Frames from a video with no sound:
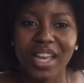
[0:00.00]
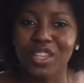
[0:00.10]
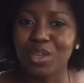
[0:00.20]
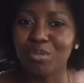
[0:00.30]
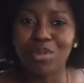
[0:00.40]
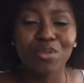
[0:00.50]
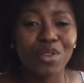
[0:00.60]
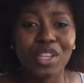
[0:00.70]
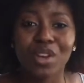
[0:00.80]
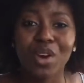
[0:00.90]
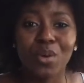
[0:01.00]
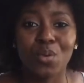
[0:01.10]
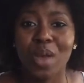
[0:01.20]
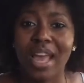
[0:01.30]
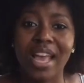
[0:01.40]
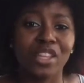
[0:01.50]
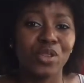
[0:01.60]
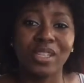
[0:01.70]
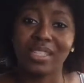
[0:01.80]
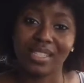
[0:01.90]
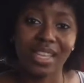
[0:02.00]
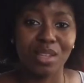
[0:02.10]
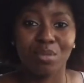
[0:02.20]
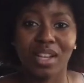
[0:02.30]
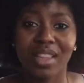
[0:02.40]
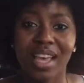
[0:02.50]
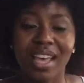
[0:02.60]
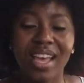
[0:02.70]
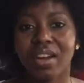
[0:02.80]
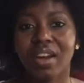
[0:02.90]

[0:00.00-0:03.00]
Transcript: and you're beautiful in your own way, and you need to celebrate that.